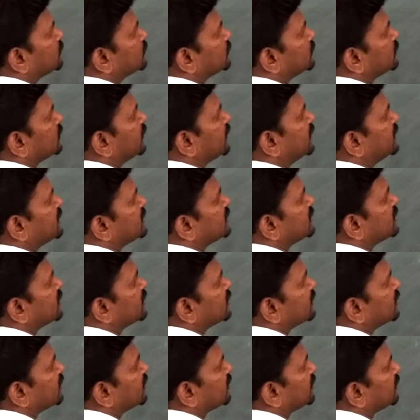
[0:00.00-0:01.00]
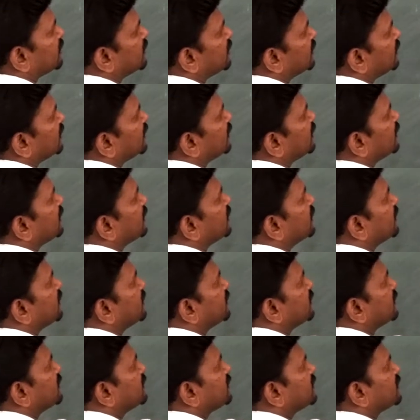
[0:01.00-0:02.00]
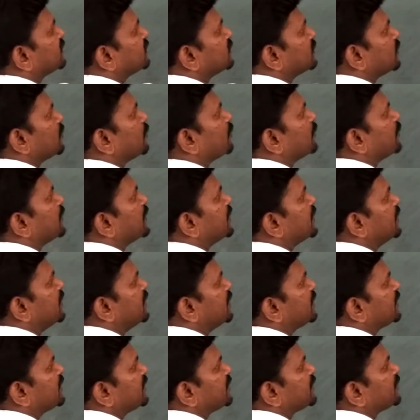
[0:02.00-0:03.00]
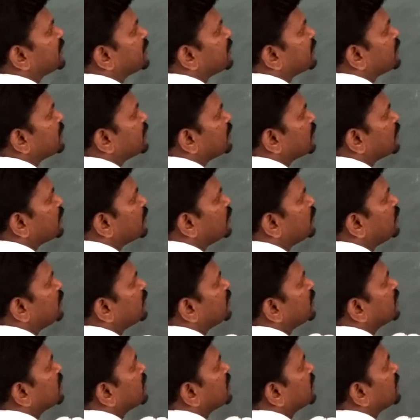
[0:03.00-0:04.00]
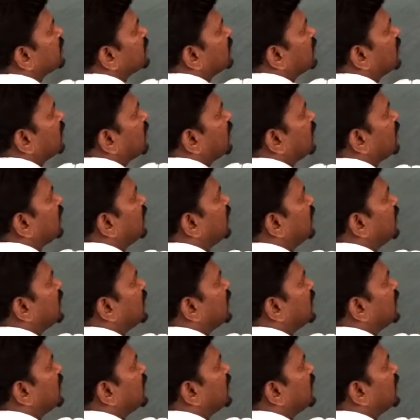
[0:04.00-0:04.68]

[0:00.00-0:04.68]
It is so P, Q, R,